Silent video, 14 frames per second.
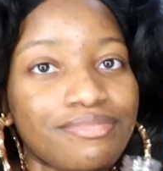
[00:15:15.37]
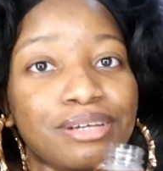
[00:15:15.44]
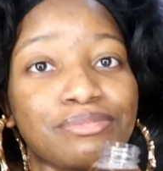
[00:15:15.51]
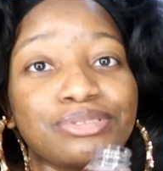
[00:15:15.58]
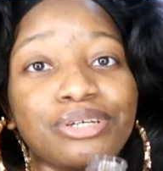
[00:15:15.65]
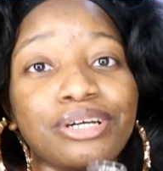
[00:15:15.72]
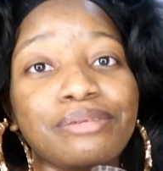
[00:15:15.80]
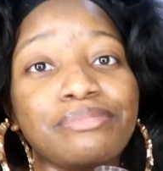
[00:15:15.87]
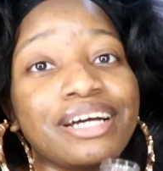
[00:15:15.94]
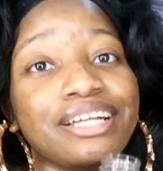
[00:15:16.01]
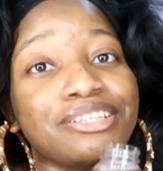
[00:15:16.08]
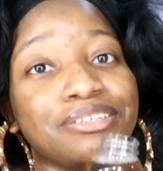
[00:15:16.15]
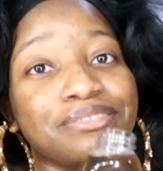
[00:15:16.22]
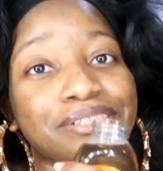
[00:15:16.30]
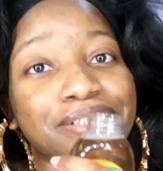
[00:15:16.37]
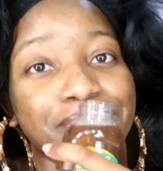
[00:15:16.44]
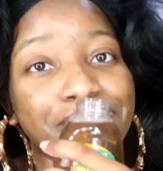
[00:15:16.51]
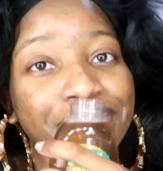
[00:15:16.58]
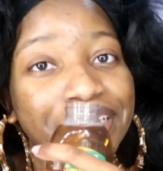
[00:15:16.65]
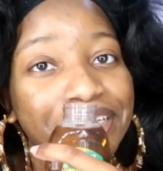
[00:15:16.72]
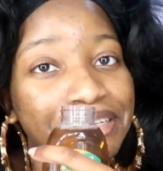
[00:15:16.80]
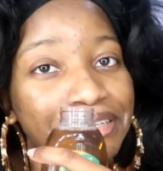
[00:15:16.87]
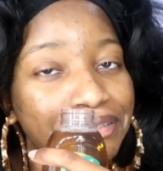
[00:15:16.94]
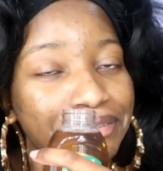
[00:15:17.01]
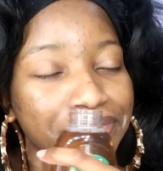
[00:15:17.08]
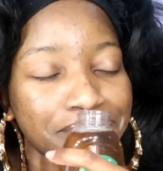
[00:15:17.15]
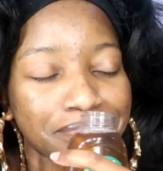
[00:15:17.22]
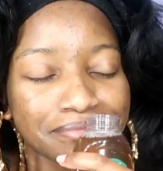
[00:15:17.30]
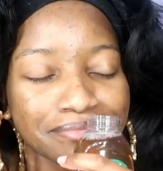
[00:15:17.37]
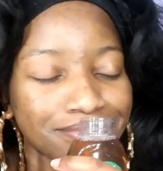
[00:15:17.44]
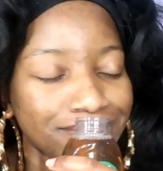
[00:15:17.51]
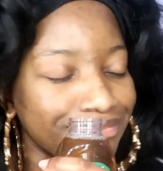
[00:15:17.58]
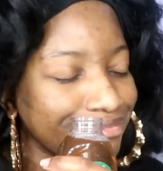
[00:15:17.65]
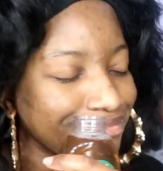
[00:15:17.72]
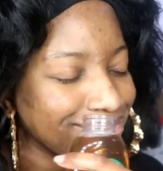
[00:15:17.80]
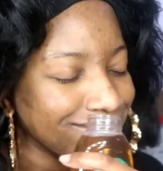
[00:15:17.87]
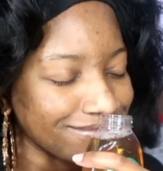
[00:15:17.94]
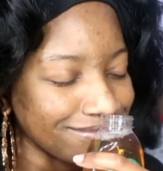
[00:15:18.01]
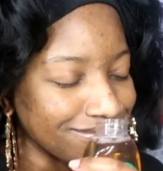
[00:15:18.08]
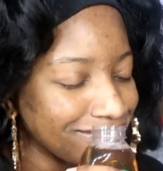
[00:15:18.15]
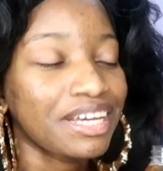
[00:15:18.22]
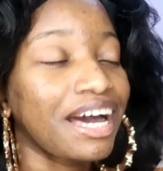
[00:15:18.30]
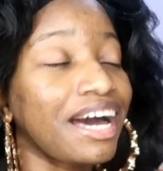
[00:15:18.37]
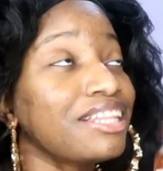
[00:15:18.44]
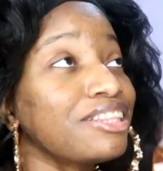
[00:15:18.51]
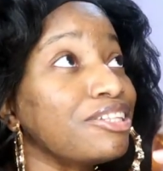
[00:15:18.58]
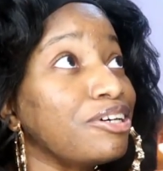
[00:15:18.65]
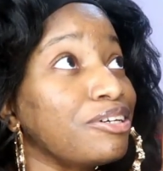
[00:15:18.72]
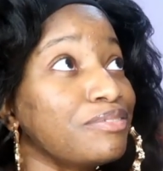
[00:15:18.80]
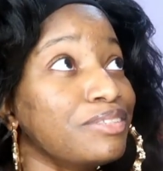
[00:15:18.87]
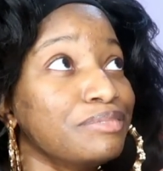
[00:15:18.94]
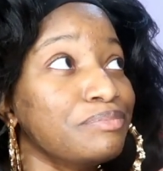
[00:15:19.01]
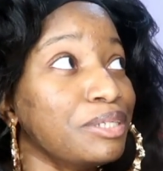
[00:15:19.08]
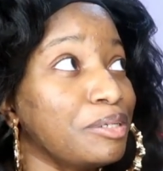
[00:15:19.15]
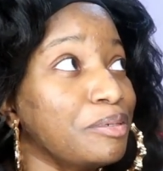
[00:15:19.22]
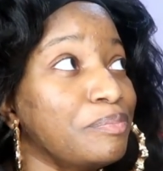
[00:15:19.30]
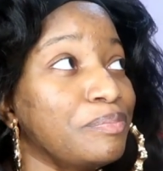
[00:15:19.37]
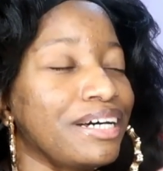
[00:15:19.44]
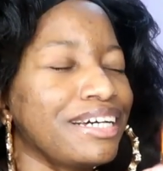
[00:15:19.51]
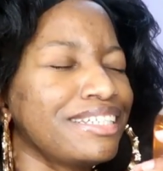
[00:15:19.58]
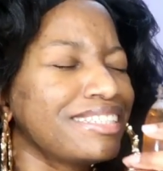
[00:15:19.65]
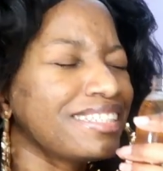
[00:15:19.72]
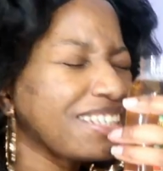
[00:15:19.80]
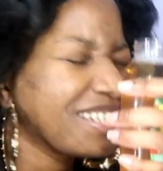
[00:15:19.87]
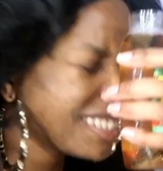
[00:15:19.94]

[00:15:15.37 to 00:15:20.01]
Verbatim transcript: I'm sorry, but I love the smell. Mm, I love the smell of pine.